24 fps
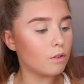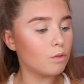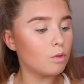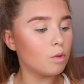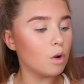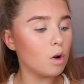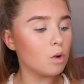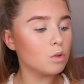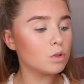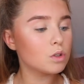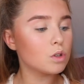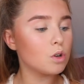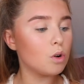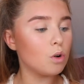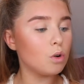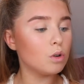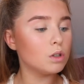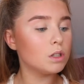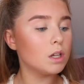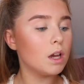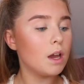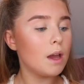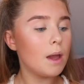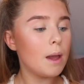rose
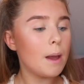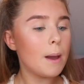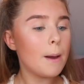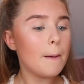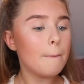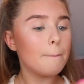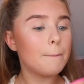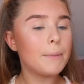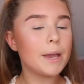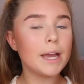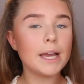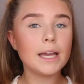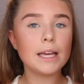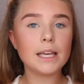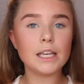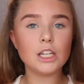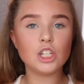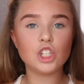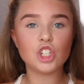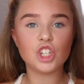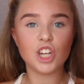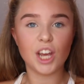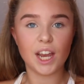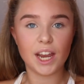gold pinky
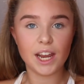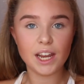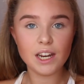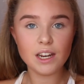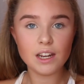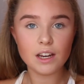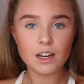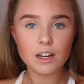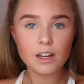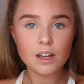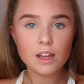shade.